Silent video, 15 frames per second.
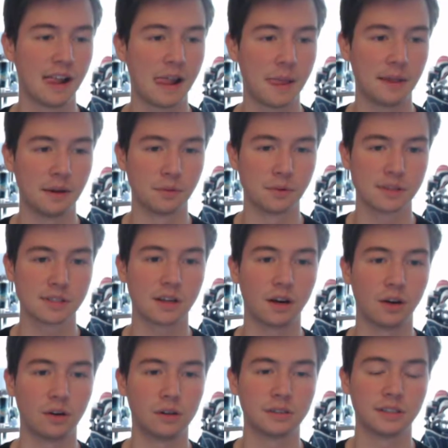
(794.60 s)
It was
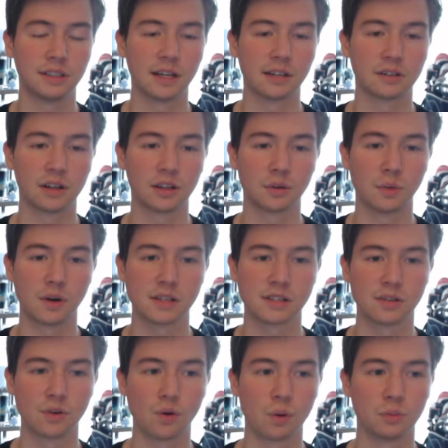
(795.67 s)
altogether otherwise a
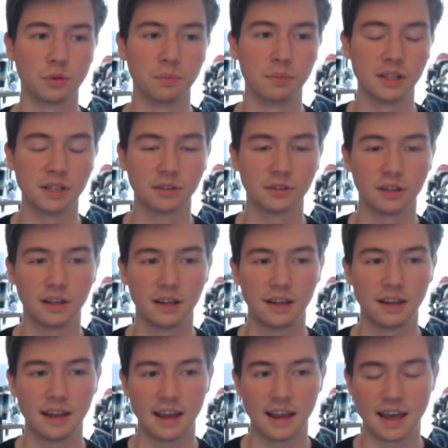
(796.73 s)
normal meal,
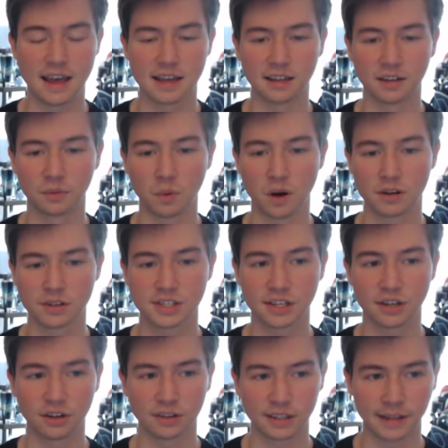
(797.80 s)
and while
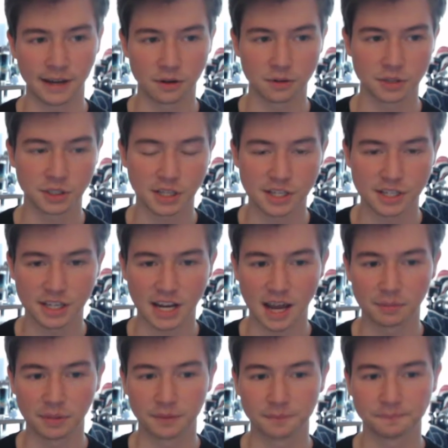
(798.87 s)
sitting on the couch, they
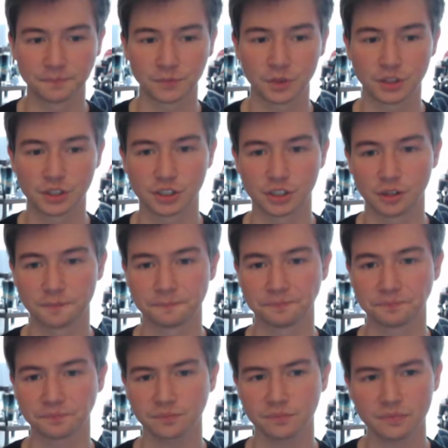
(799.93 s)
stab him. So
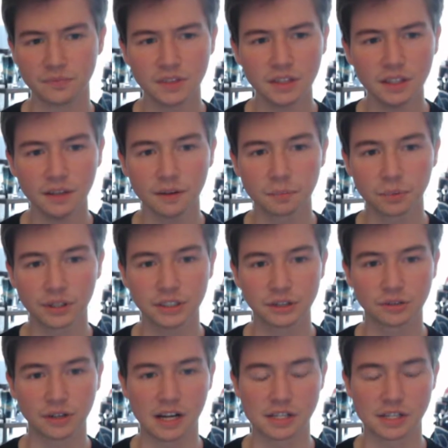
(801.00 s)
a pretty
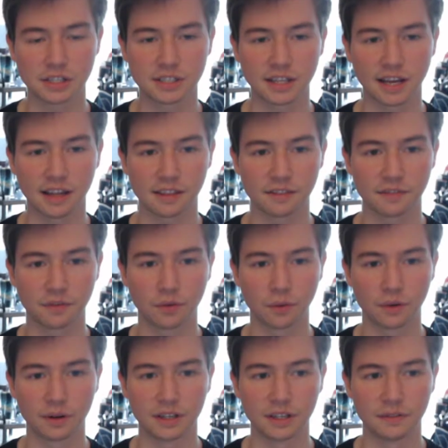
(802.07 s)
tragic death
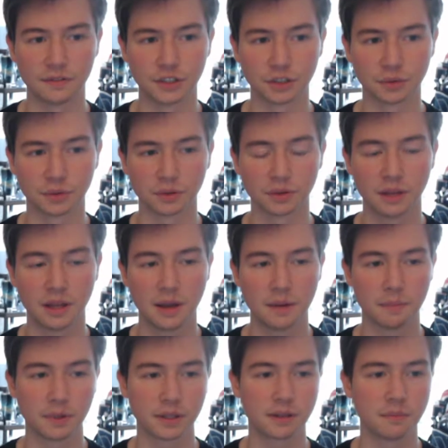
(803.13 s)
for an individual.
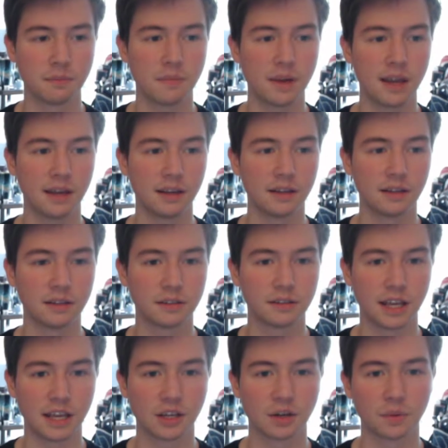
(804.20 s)
But the main
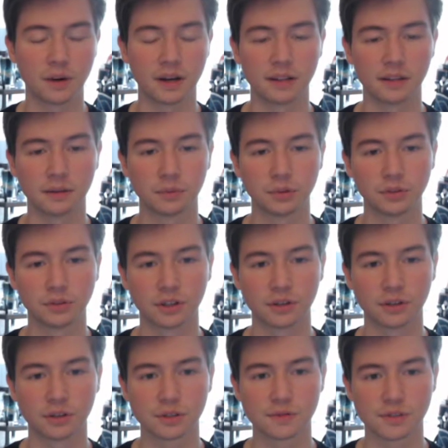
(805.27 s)
takeaway that Plutarch
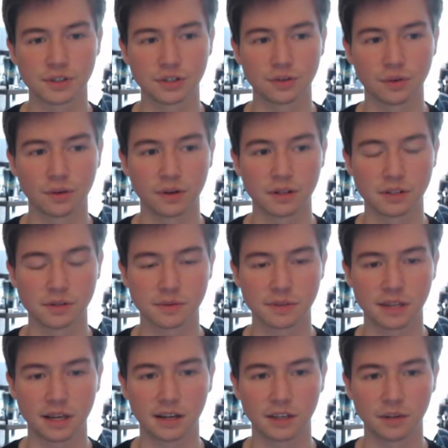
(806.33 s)
notes for Sertorius is
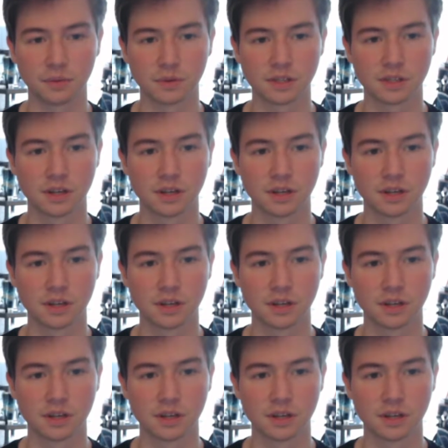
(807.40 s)
that he was